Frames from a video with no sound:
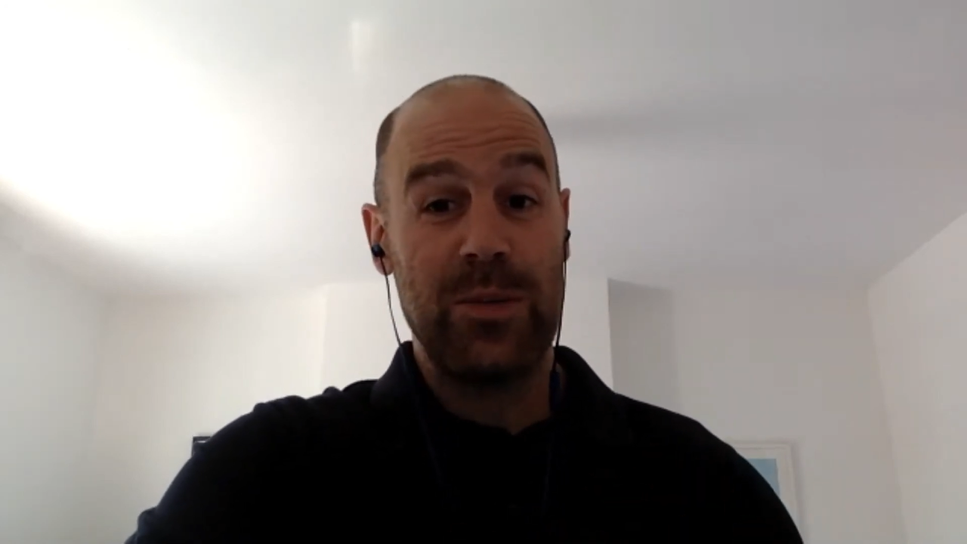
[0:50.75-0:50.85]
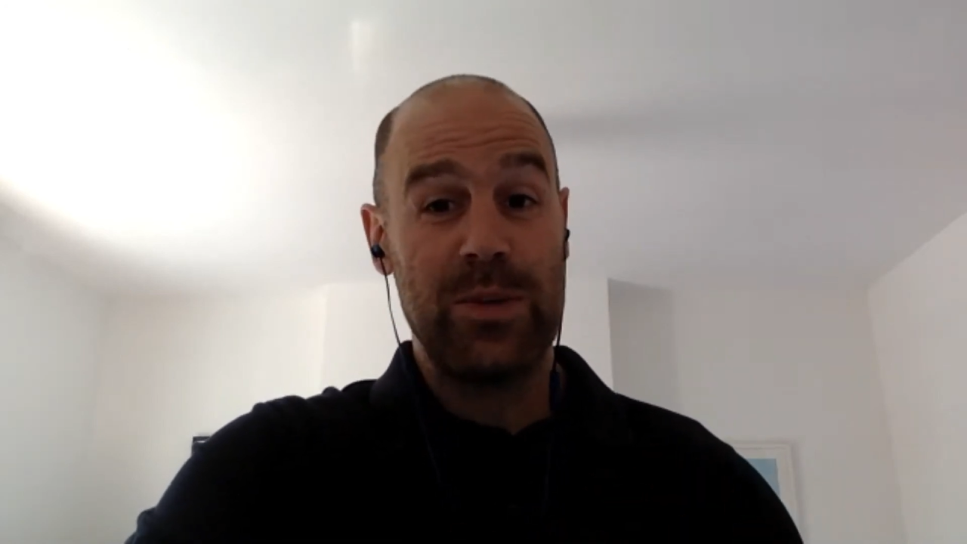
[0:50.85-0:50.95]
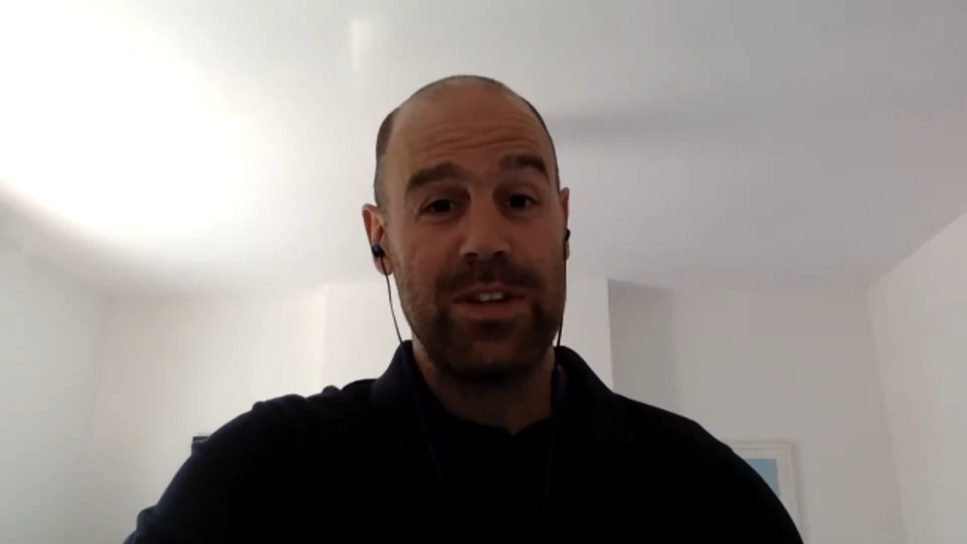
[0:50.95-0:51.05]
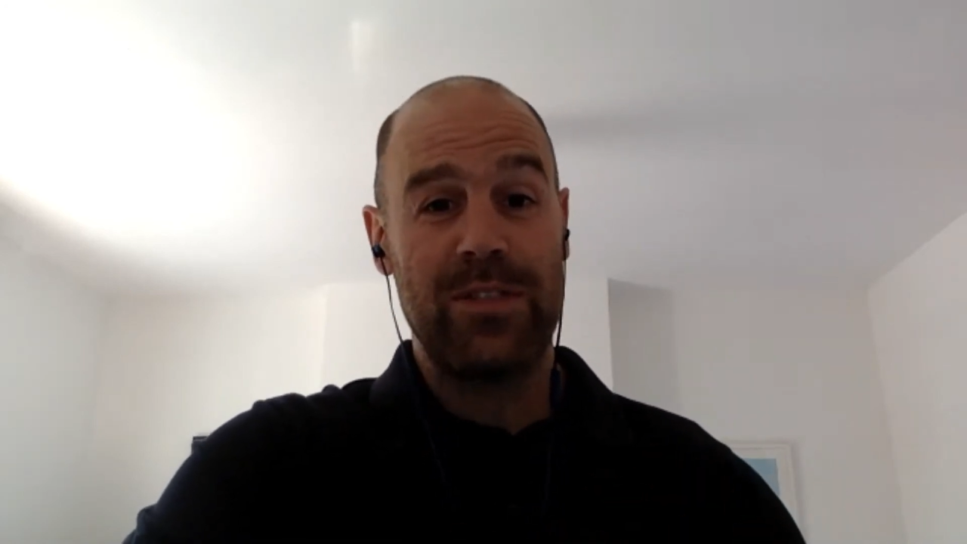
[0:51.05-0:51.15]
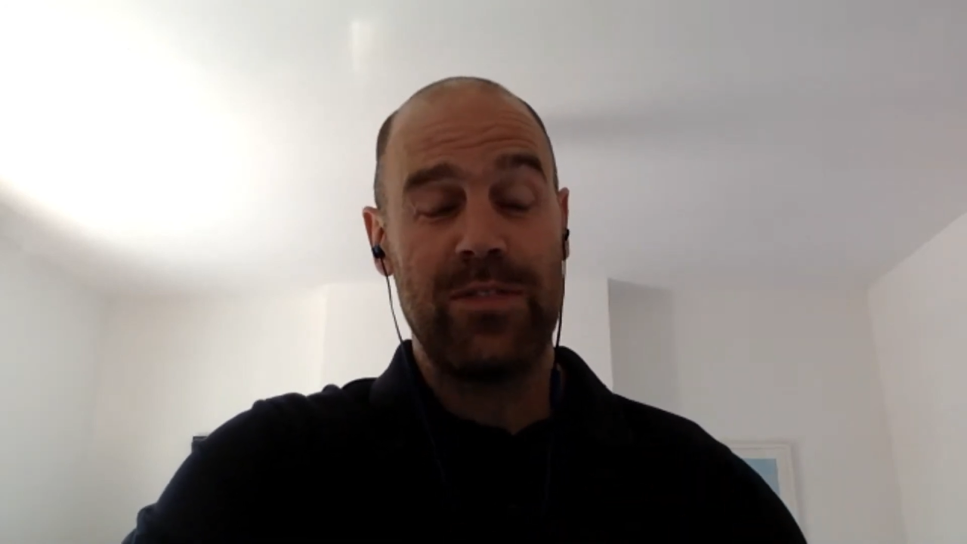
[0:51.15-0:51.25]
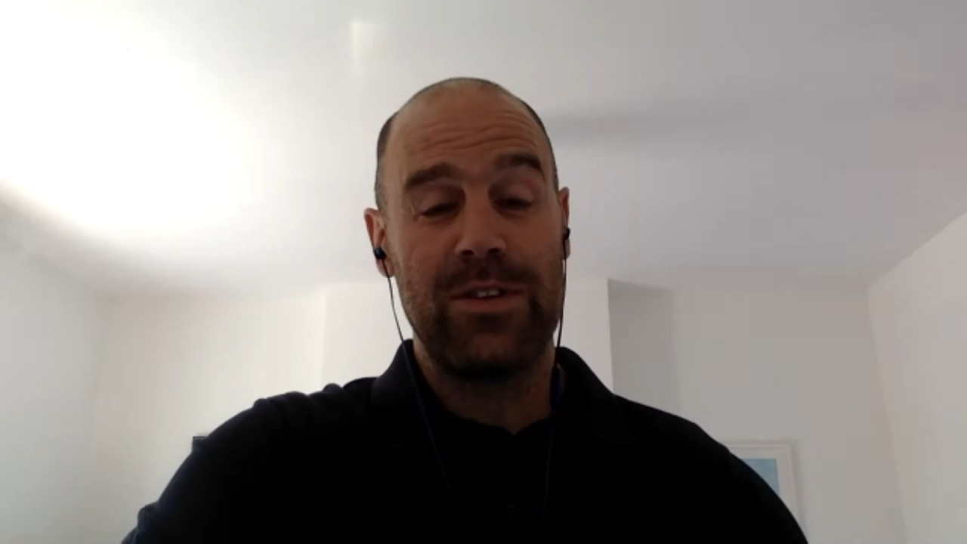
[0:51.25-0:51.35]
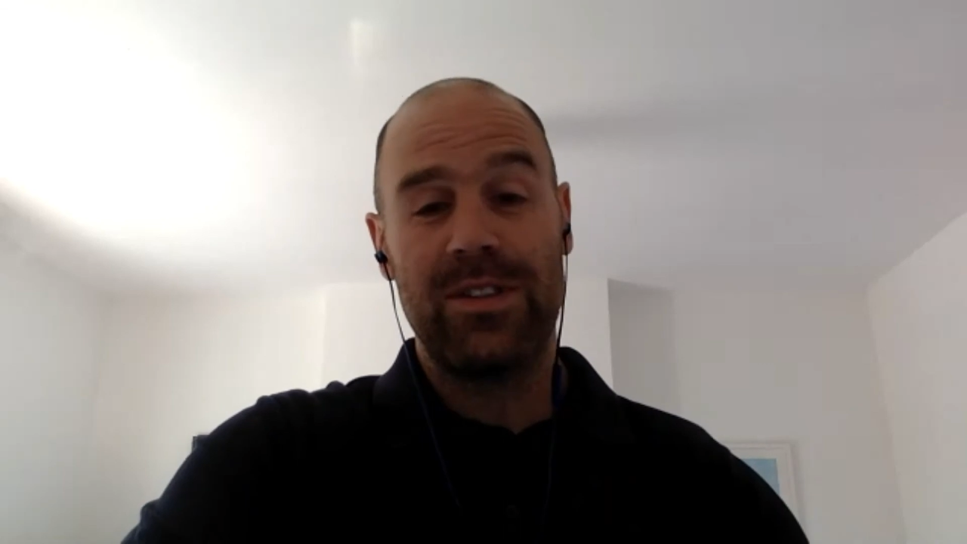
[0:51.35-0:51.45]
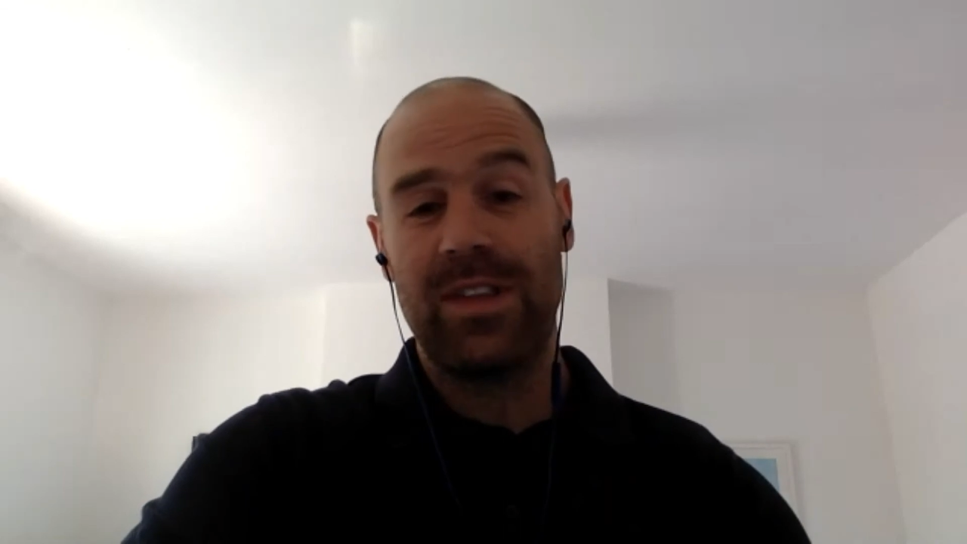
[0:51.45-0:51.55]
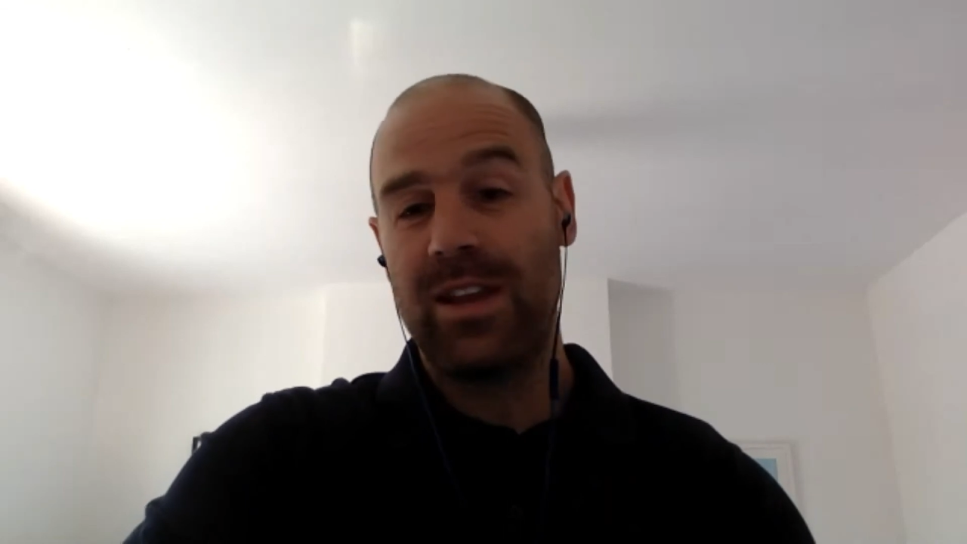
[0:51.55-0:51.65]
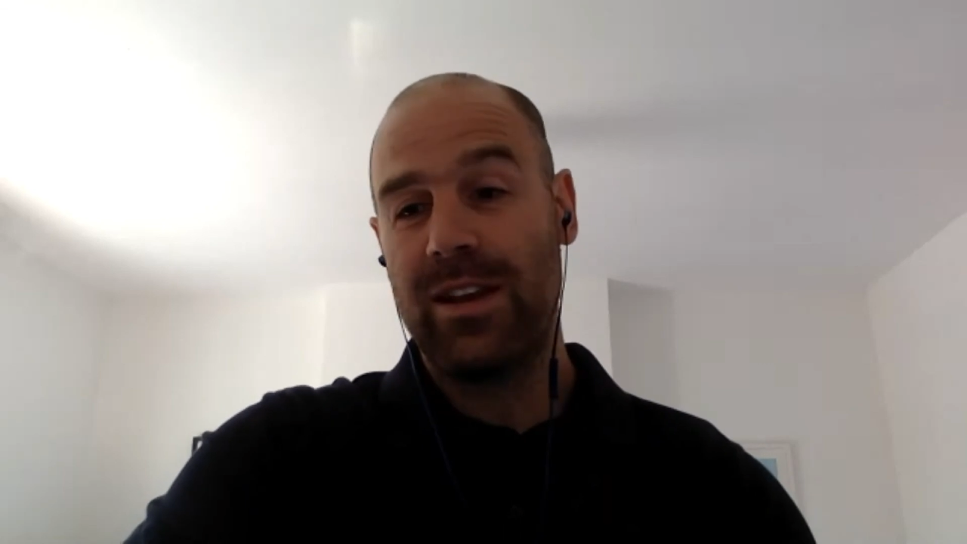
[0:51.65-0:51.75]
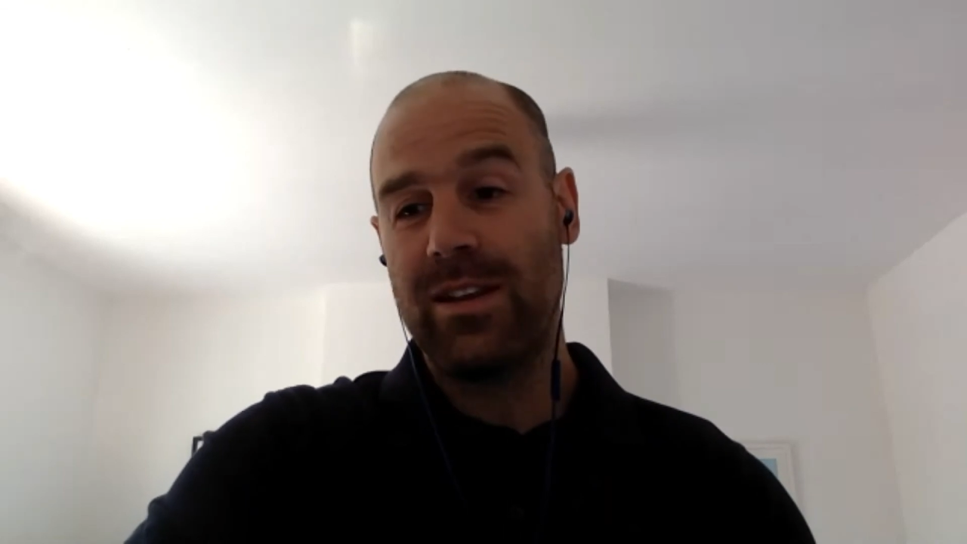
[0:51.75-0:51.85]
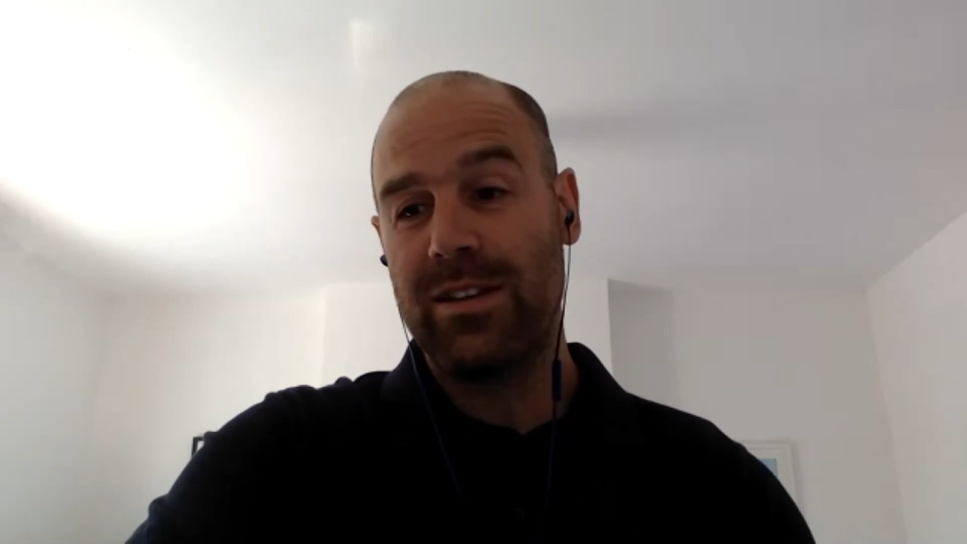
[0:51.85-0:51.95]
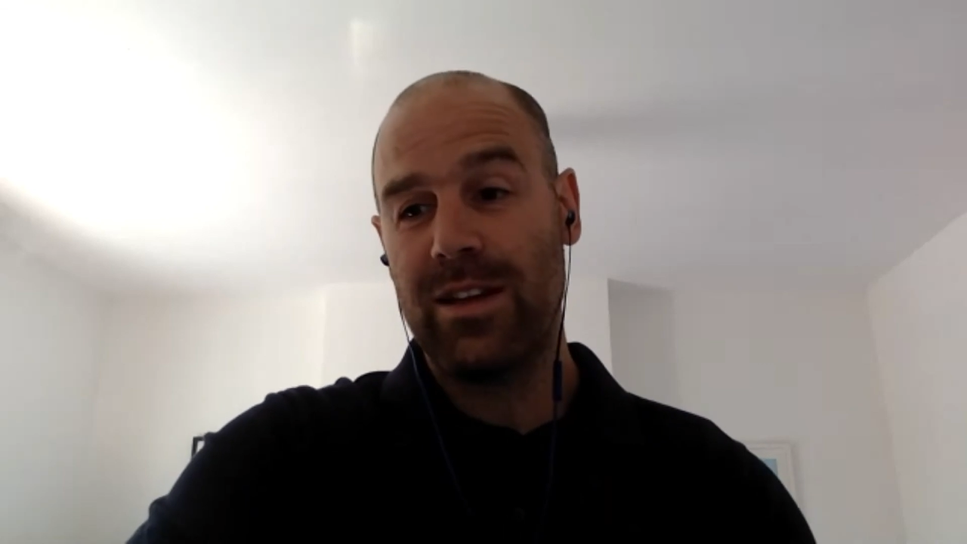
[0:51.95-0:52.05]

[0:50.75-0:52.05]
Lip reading: bit different, then